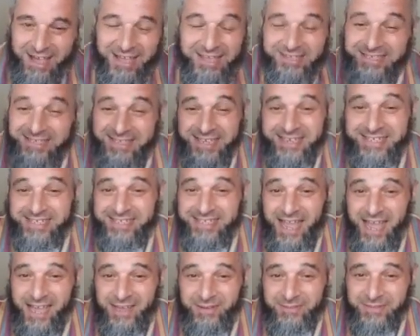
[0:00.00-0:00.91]
Six
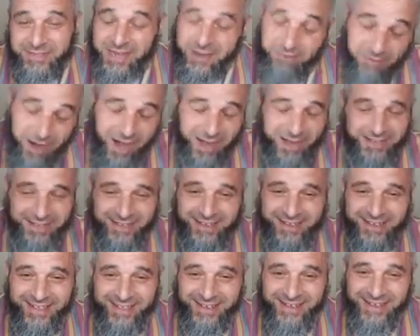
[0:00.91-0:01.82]
times, come on,
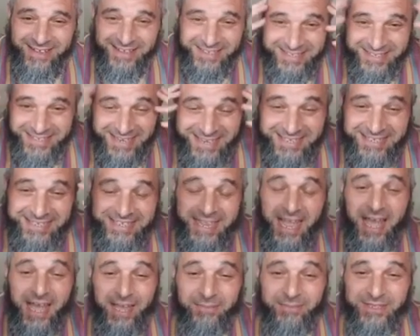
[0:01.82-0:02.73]
huh? Six
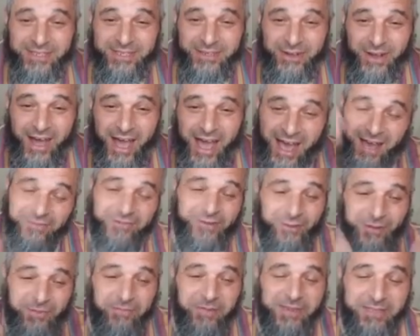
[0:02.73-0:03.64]
times, you know, I have to
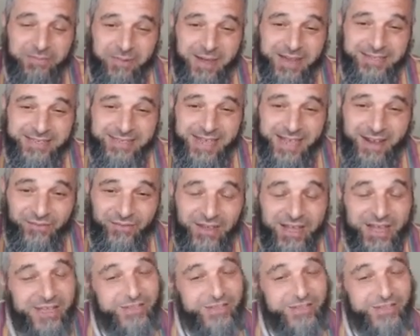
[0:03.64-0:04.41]
repeat myself.